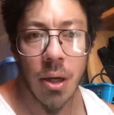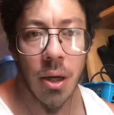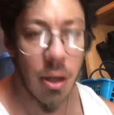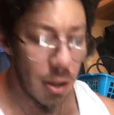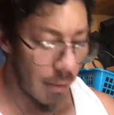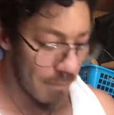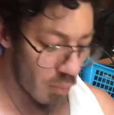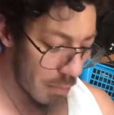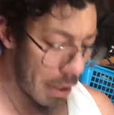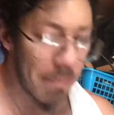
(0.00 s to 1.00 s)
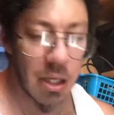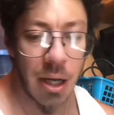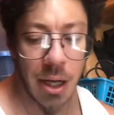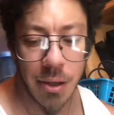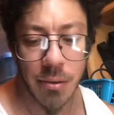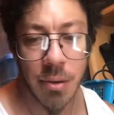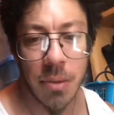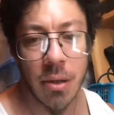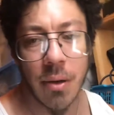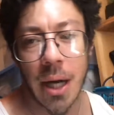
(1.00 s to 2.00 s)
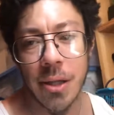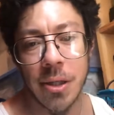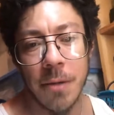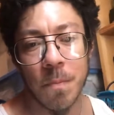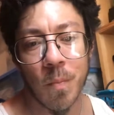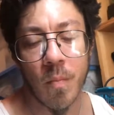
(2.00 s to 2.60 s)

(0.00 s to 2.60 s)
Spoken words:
peptide or amino acid